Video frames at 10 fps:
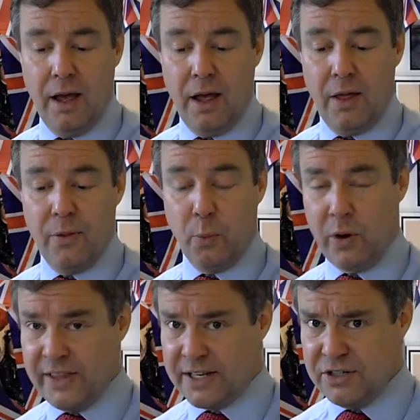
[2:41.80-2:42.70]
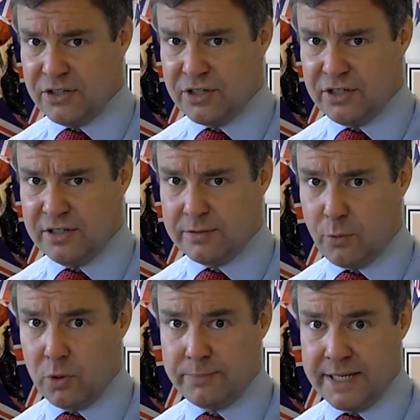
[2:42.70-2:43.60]
the weather conditions
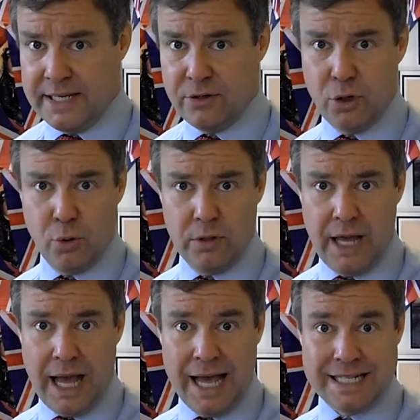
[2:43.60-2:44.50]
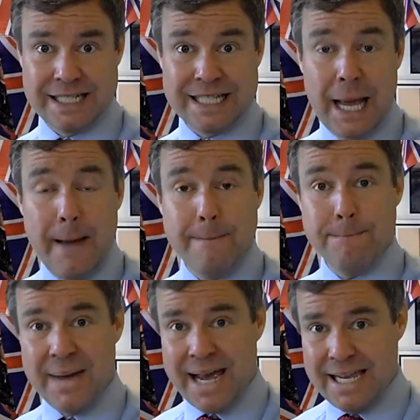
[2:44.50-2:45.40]
will be cooler and
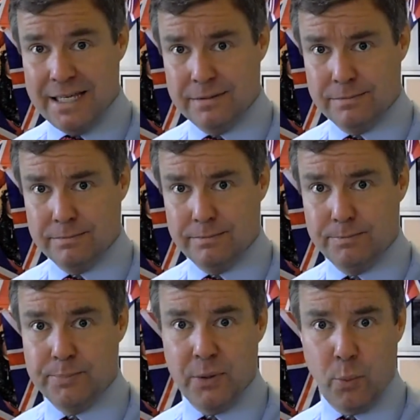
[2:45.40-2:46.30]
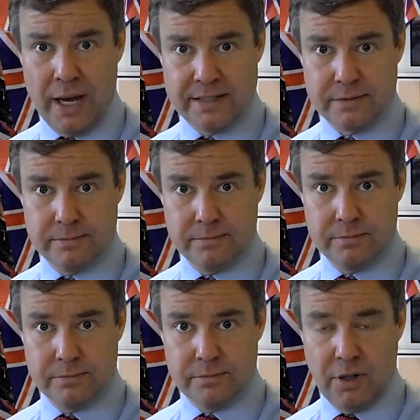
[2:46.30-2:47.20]
may be wet
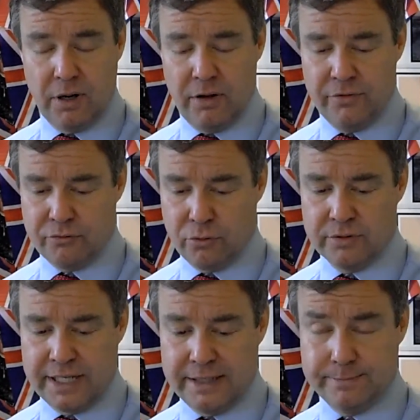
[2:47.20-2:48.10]
on the royal day.